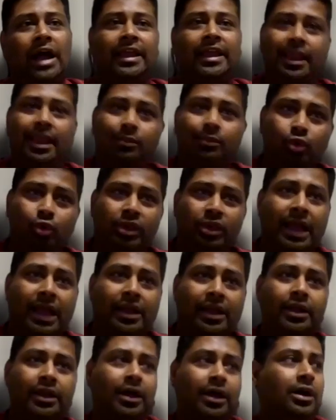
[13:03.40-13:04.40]
came to
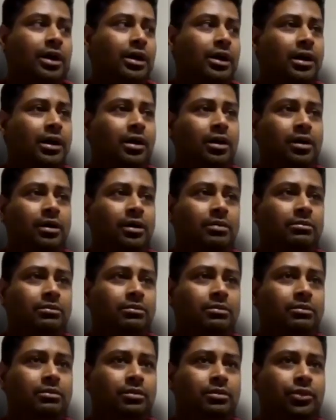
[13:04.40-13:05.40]
Canada,
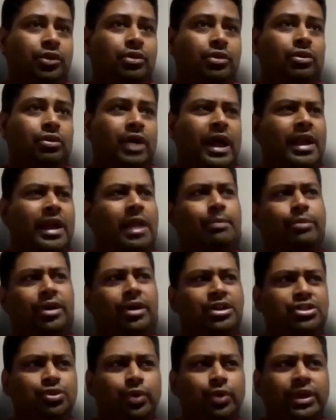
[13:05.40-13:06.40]
and I'm
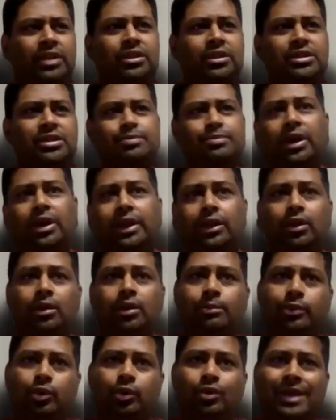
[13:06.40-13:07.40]
pursuing this particular
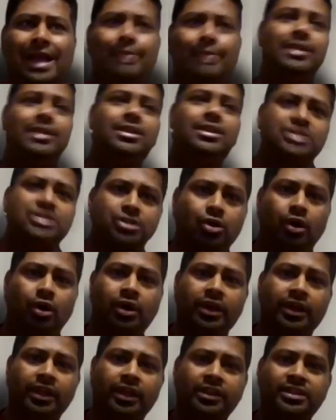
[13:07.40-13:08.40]
program in this
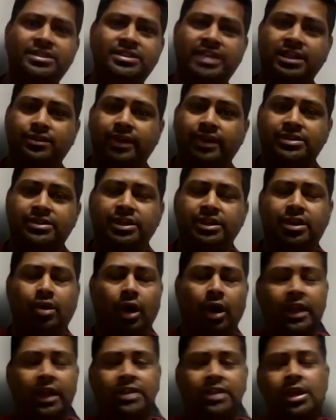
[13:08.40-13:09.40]
XYZ
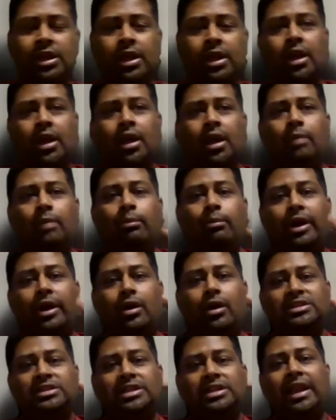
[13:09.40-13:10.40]
college
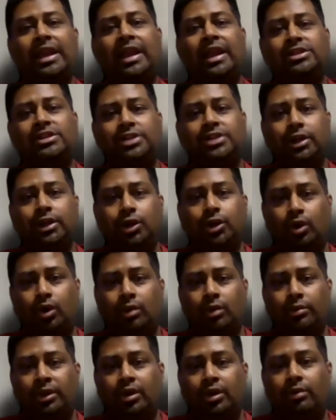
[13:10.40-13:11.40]
because an agent told
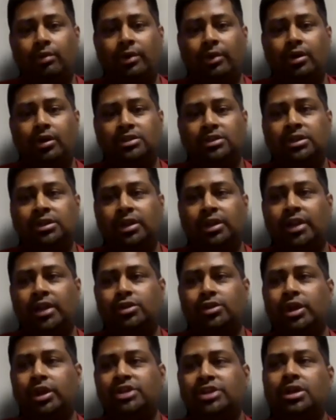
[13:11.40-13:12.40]
me, or because an
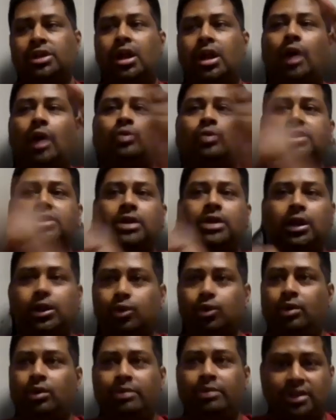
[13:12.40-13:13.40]
education counselor
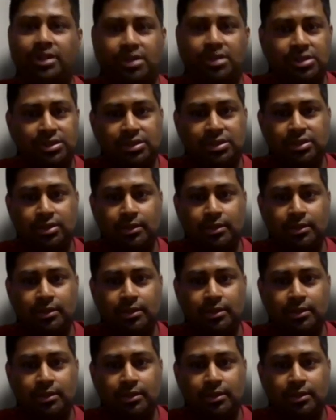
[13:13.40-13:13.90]
told me this.